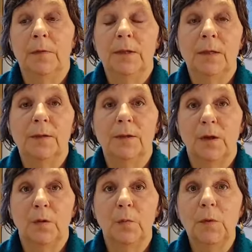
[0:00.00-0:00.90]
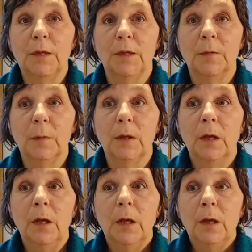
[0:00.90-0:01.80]
Sounds kind of weird, but
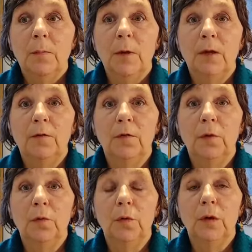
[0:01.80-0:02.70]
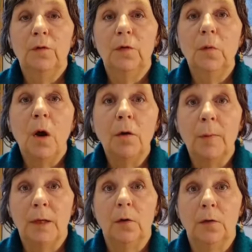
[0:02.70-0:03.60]
if you are a
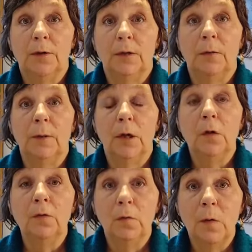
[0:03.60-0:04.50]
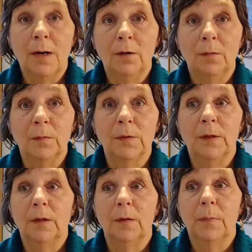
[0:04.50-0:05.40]
bit lost and a bit overwhelmed
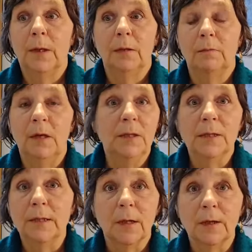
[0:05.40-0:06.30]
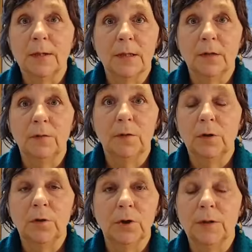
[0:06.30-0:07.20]
and a bit indecisive and
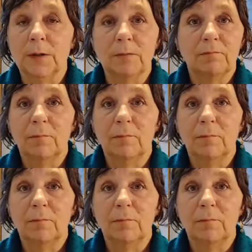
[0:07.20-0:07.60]
you just,